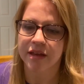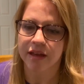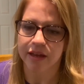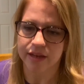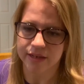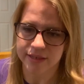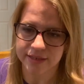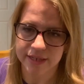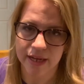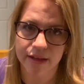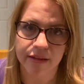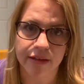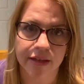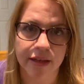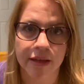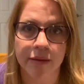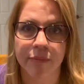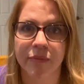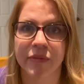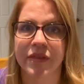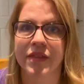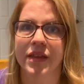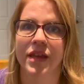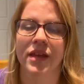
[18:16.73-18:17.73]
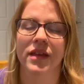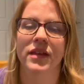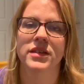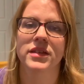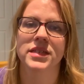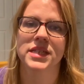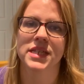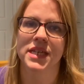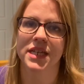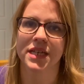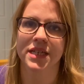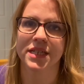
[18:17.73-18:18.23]
and telling him
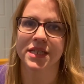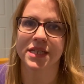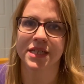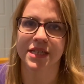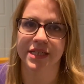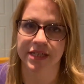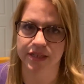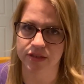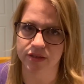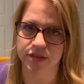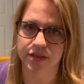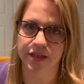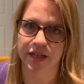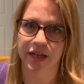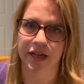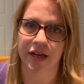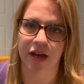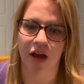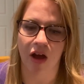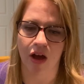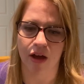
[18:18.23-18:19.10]
things, he still